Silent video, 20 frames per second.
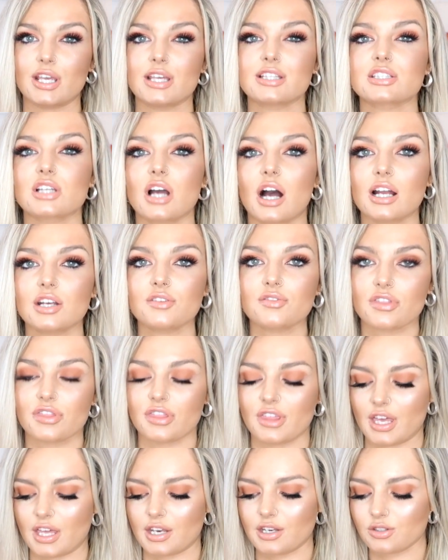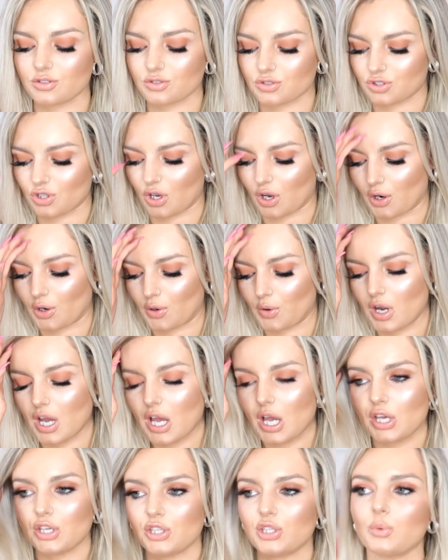It's kind of thin, so
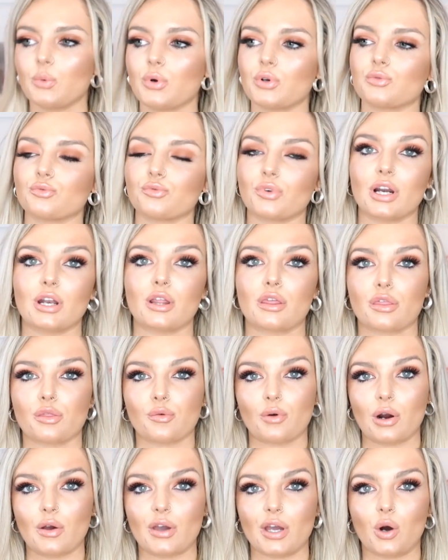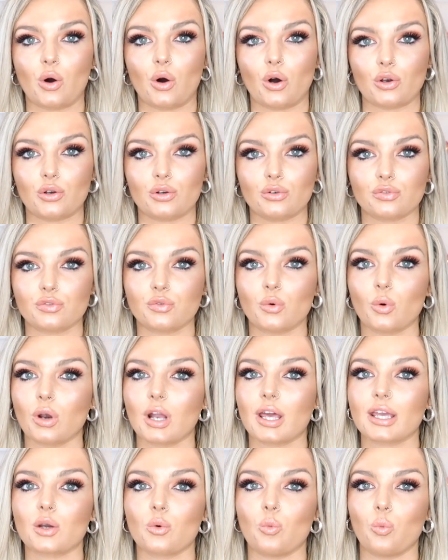you wouldn't really throw it on for
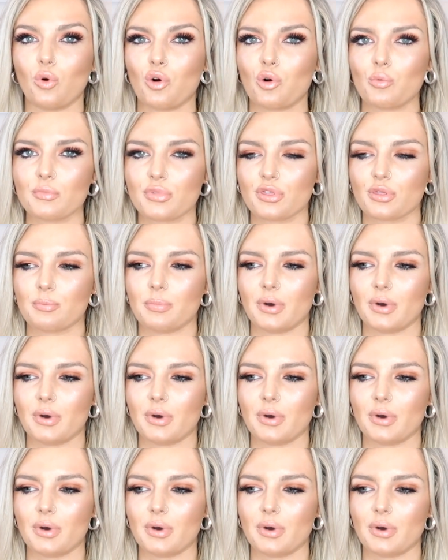like warmth